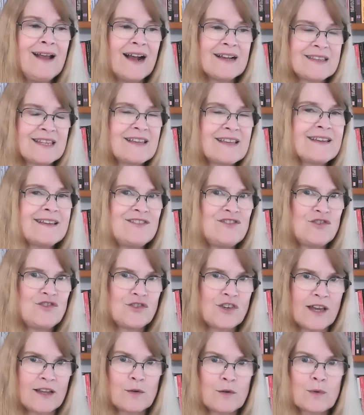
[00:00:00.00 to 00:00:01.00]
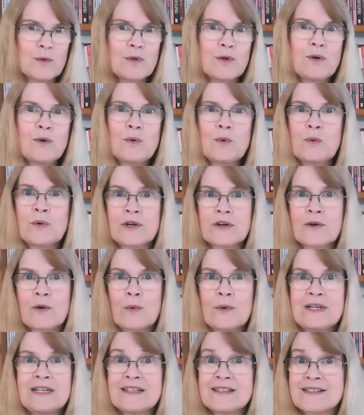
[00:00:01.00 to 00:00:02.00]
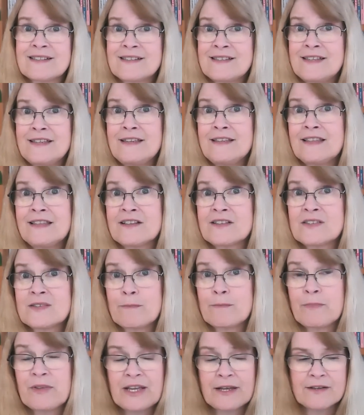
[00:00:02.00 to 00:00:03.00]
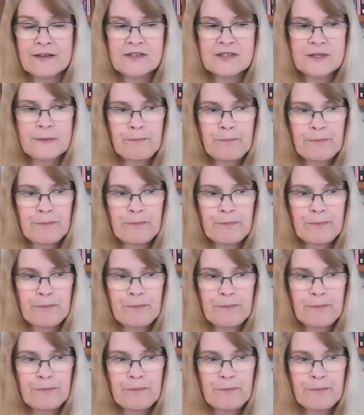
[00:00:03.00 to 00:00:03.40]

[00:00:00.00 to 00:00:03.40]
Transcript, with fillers: I think in general, we're going to see this because